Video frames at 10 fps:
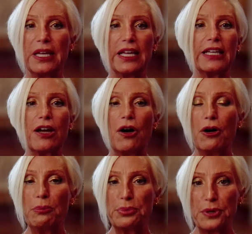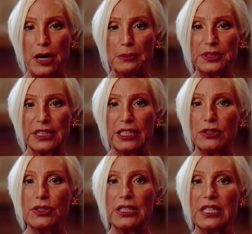and all prompts,
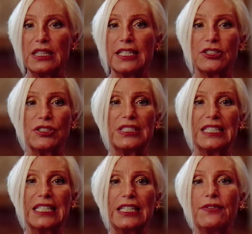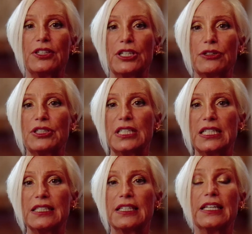including the things you didn't even know you
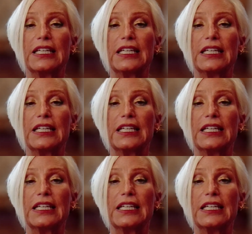needed,